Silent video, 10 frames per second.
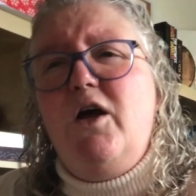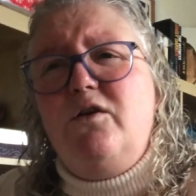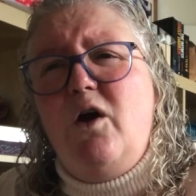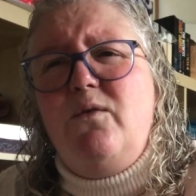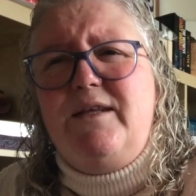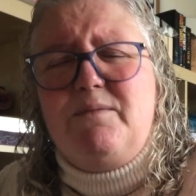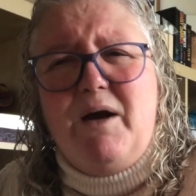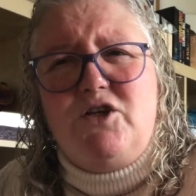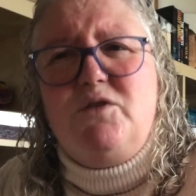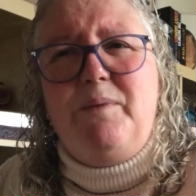no, this
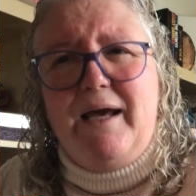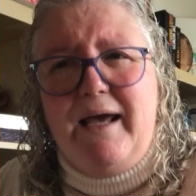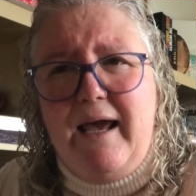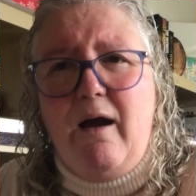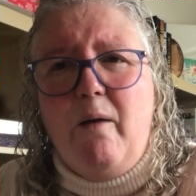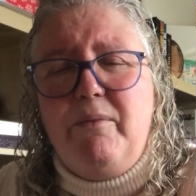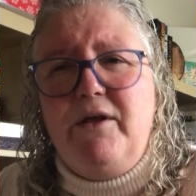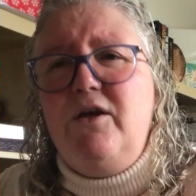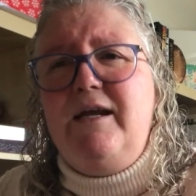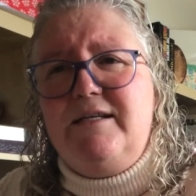might just be a hiccup
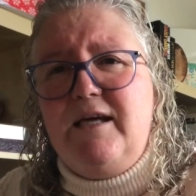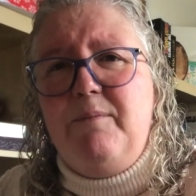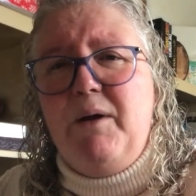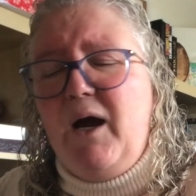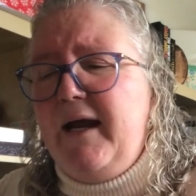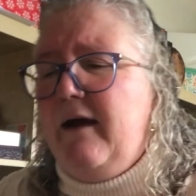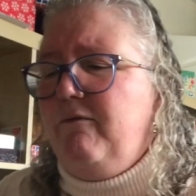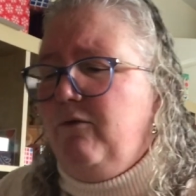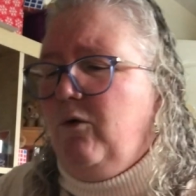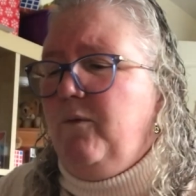that you need to keep an eye out
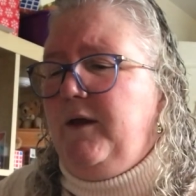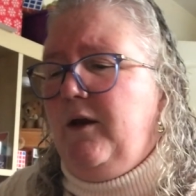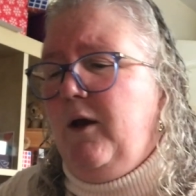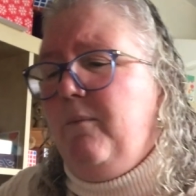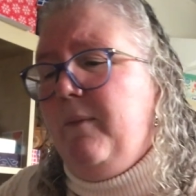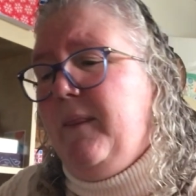for, you know.